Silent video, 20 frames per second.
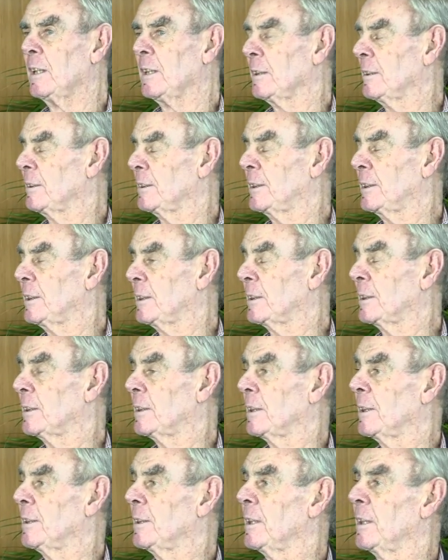it was
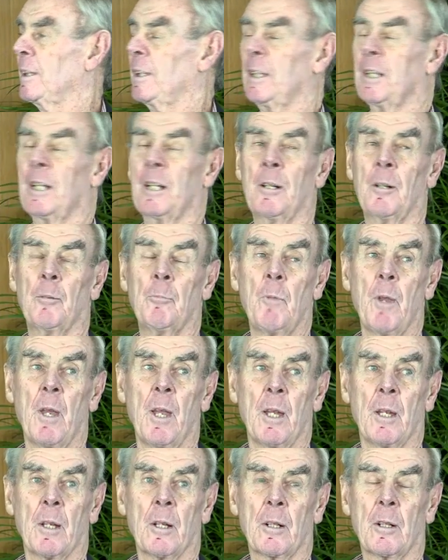just in the um,
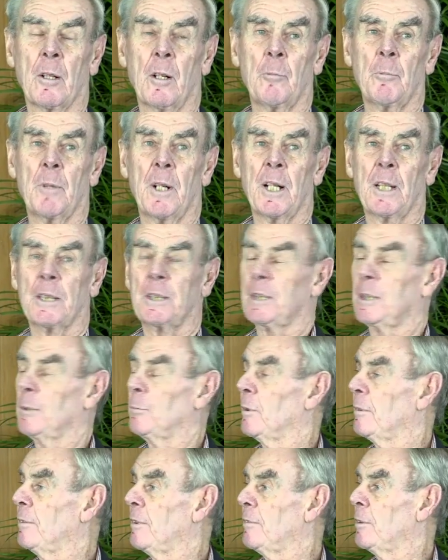
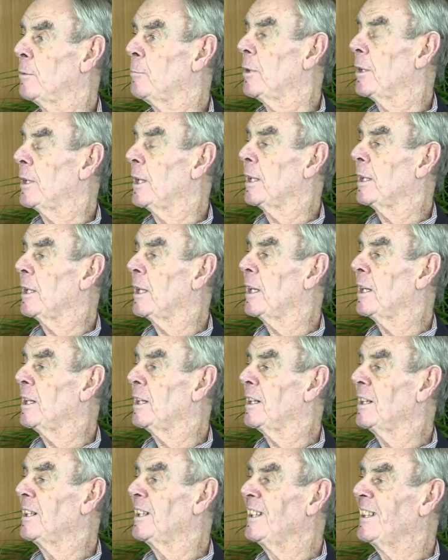comradeship of everybody
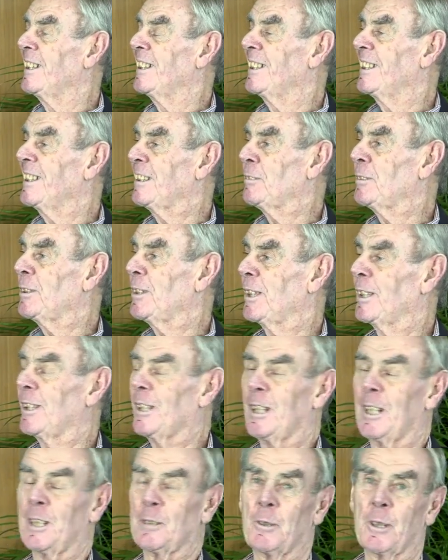there. Even the
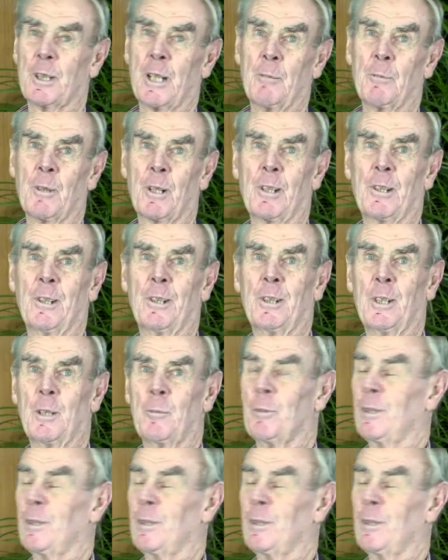guys would come and clean the